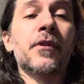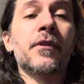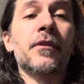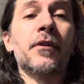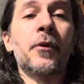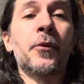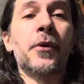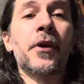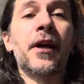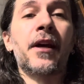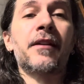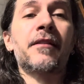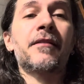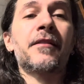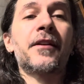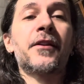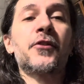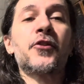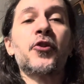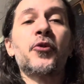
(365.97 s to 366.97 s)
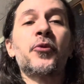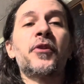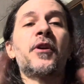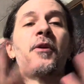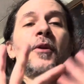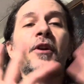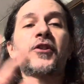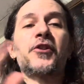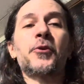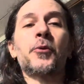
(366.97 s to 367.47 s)
Okay? Do with it
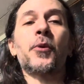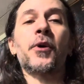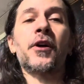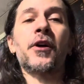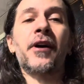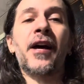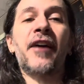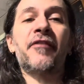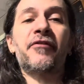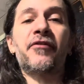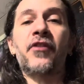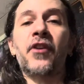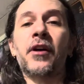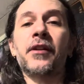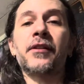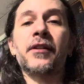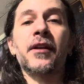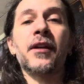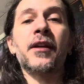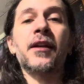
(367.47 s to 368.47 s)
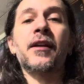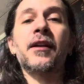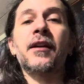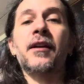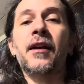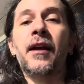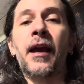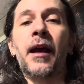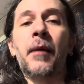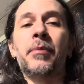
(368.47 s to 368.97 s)
what you will. Have fun.
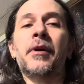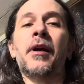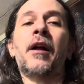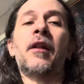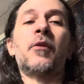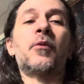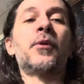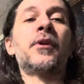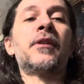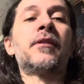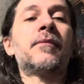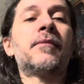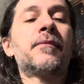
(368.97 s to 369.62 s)
Happy Halloween.